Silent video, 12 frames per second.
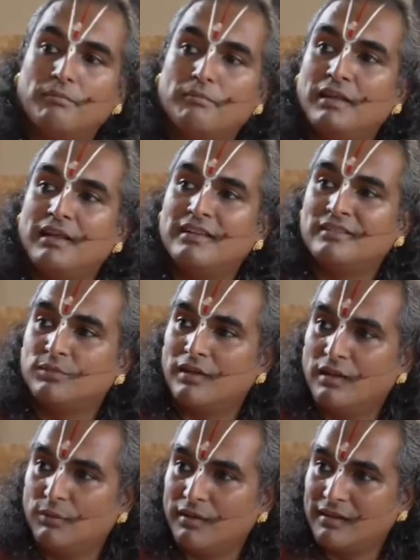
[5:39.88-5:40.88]
bliss will
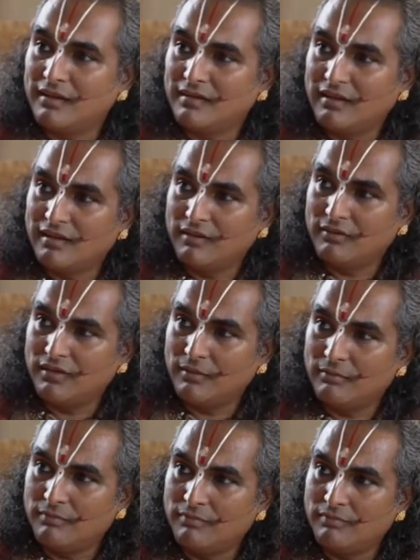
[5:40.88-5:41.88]
awake inside of them.
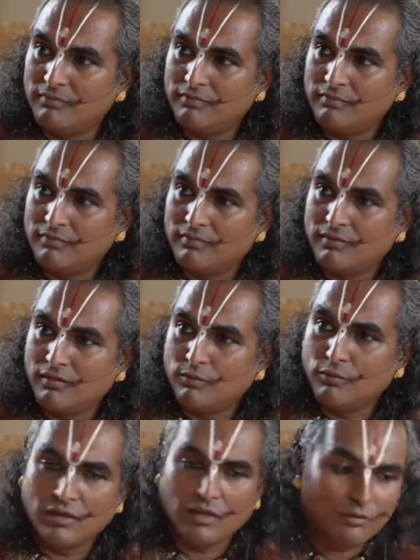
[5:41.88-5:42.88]

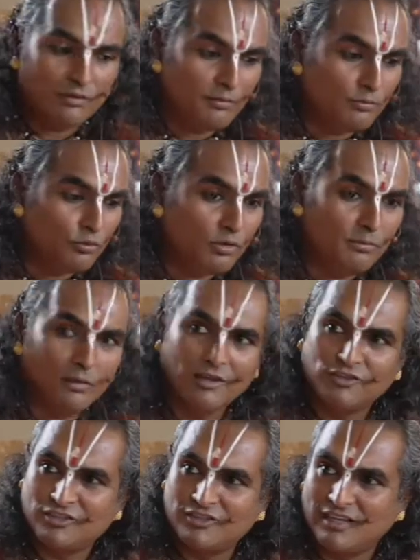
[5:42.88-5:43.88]
Without them doing
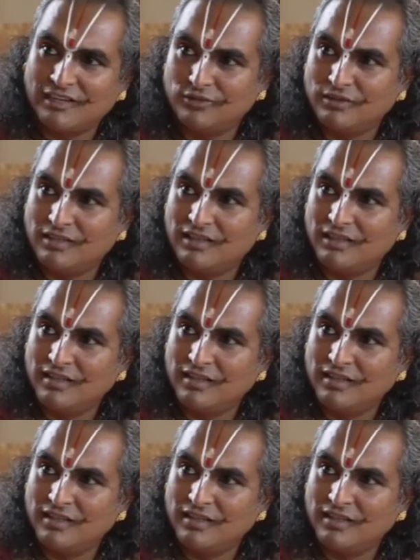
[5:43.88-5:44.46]
much, actually.